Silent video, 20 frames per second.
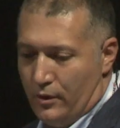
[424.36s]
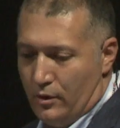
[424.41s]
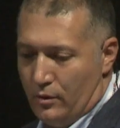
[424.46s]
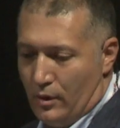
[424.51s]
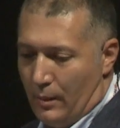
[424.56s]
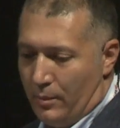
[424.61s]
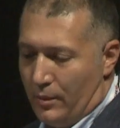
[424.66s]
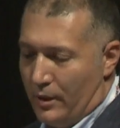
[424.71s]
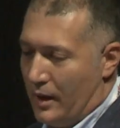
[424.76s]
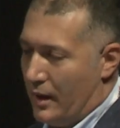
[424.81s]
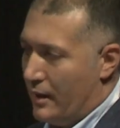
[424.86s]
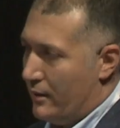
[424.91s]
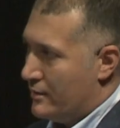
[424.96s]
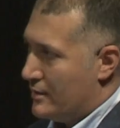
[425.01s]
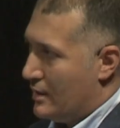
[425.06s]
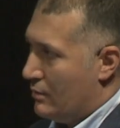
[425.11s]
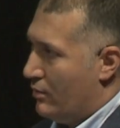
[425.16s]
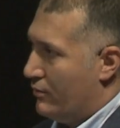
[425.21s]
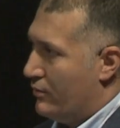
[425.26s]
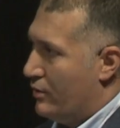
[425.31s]
you applied
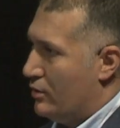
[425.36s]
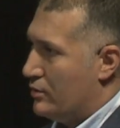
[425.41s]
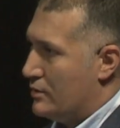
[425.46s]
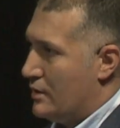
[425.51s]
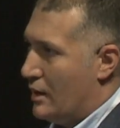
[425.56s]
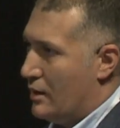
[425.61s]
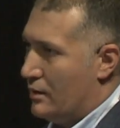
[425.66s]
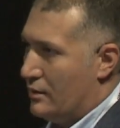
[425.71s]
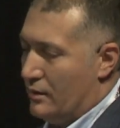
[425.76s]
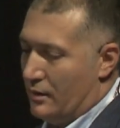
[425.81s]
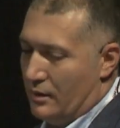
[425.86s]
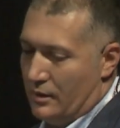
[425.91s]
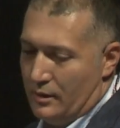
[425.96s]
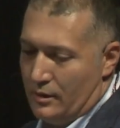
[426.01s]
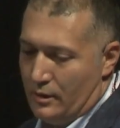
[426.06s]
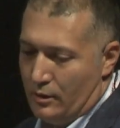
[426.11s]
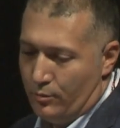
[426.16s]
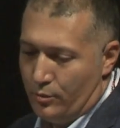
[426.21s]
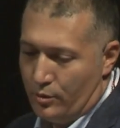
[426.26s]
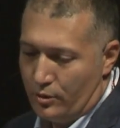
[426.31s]
some of those
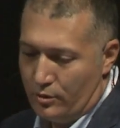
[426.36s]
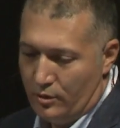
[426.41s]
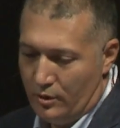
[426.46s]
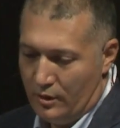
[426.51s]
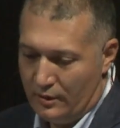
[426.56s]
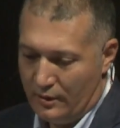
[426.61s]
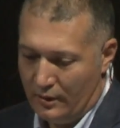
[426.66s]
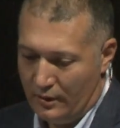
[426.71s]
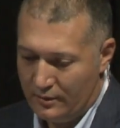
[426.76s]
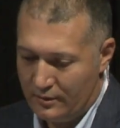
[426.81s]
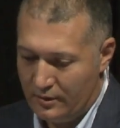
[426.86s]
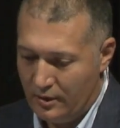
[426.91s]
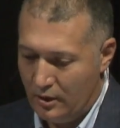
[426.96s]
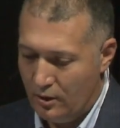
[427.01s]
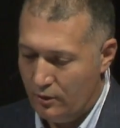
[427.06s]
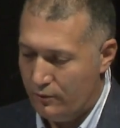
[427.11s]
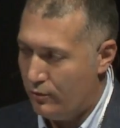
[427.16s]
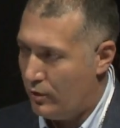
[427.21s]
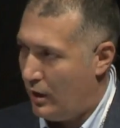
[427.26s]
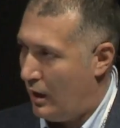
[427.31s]
opportunities
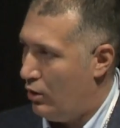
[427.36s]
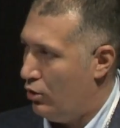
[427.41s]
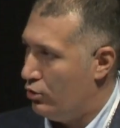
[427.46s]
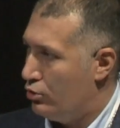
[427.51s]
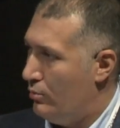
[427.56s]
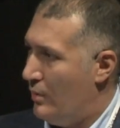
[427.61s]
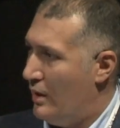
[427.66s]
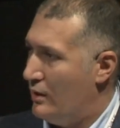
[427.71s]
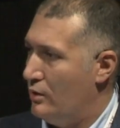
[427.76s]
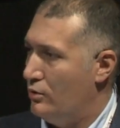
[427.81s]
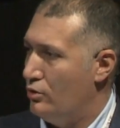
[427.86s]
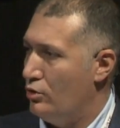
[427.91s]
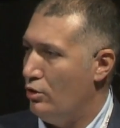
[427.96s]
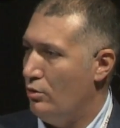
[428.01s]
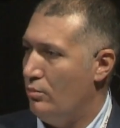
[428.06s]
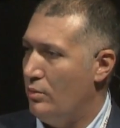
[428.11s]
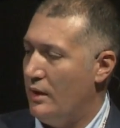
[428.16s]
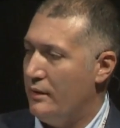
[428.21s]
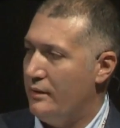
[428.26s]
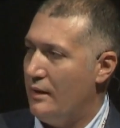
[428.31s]
for an automated
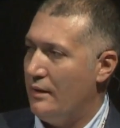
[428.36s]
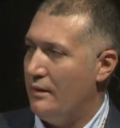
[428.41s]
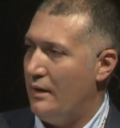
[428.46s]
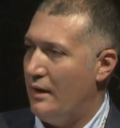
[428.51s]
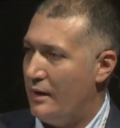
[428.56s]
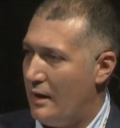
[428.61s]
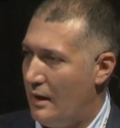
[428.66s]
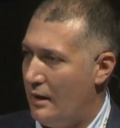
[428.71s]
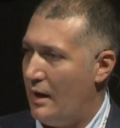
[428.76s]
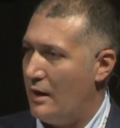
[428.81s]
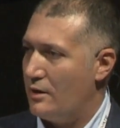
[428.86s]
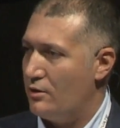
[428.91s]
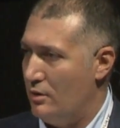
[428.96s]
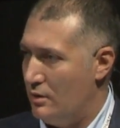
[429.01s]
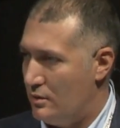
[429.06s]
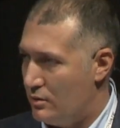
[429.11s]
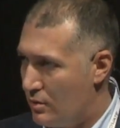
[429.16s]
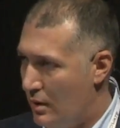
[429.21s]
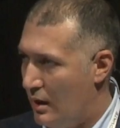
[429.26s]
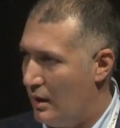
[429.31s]
robot, that they can actually
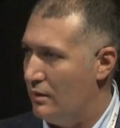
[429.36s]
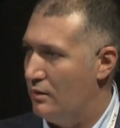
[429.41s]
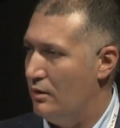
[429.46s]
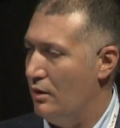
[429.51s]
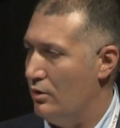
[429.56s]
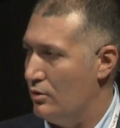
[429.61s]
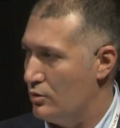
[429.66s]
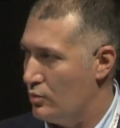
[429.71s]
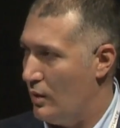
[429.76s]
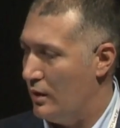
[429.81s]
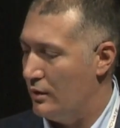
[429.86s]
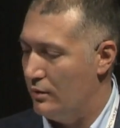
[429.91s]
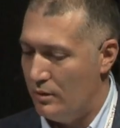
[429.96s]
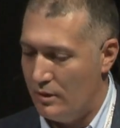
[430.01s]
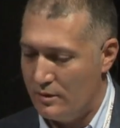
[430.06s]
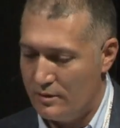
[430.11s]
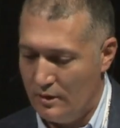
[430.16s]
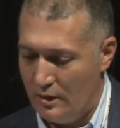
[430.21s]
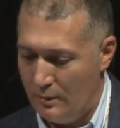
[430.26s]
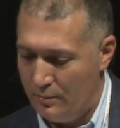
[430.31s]
trade those while you're
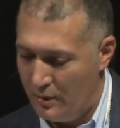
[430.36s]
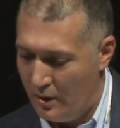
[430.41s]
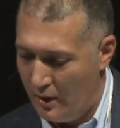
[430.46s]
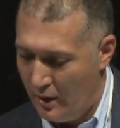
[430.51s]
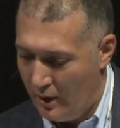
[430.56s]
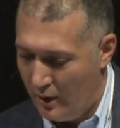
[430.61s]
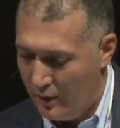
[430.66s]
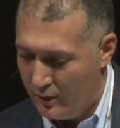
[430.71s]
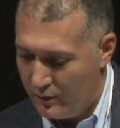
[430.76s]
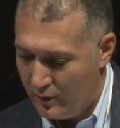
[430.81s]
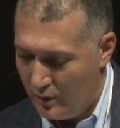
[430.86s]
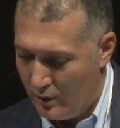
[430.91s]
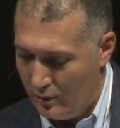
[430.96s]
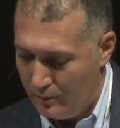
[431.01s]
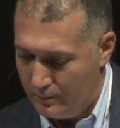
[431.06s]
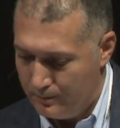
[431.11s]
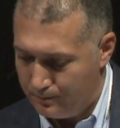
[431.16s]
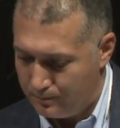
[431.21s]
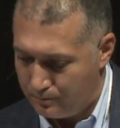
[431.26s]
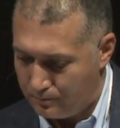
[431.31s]
asleep. So
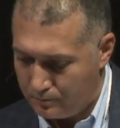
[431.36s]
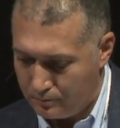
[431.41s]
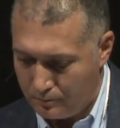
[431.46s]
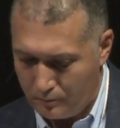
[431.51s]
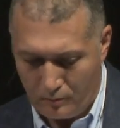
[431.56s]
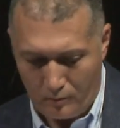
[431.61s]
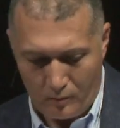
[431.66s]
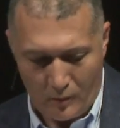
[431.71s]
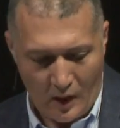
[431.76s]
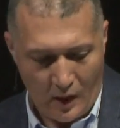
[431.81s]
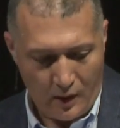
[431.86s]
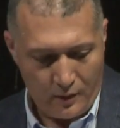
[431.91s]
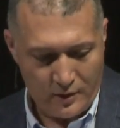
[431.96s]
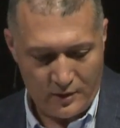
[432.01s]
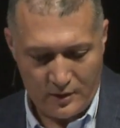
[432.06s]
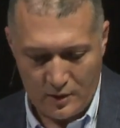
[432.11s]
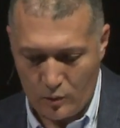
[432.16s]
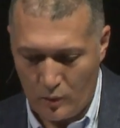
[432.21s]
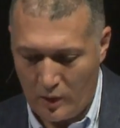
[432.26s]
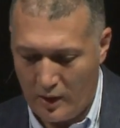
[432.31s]

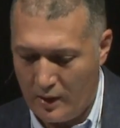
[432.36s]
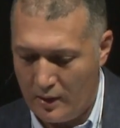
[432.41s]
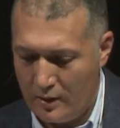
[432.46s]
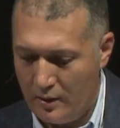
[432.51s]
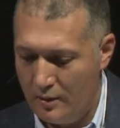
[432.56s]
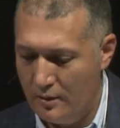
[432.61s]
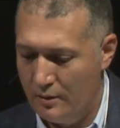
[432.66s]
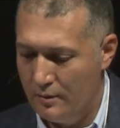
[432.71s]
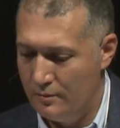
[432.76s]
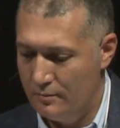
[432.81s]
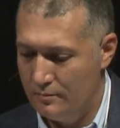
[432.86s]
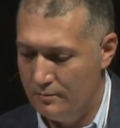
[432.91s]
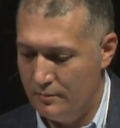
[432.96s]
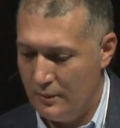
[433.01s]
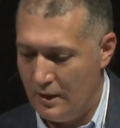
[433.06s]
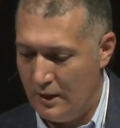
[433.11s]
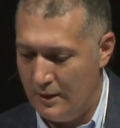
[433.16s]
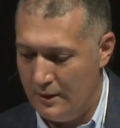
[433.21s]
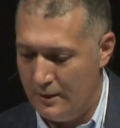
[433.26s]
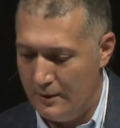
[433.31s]
this is where
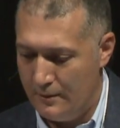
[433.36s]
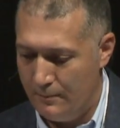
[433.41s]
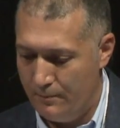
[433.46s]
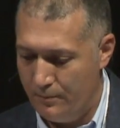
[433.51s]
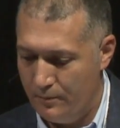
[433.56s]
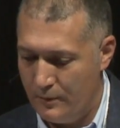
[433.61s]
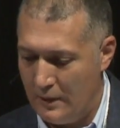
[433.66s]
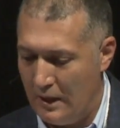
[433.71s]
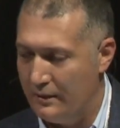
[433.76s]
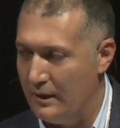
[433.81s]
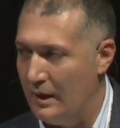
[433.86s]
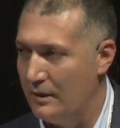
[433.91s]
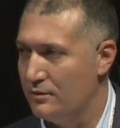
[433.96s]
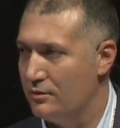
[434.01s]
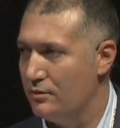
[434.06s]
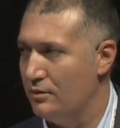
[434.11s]
it ends